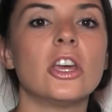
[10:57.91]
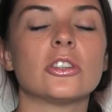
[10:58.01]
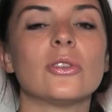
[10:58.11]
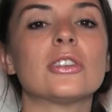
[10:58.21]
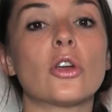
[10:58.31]

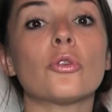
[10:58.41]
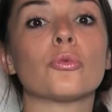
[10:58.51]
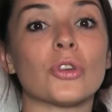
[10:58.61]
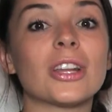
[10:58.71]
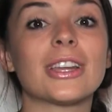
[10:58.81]
So these are
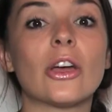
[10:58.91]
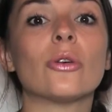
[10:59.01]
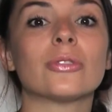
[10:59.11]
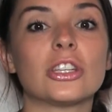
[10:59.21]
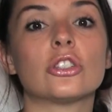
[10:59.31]
really
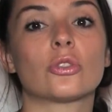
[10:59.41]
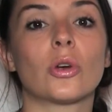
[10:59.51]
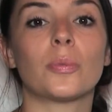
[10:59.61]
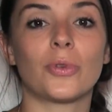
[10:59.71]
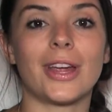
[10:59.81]
only
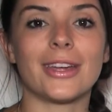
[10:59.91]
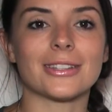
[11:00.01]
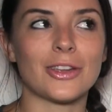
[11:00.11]
short breaks.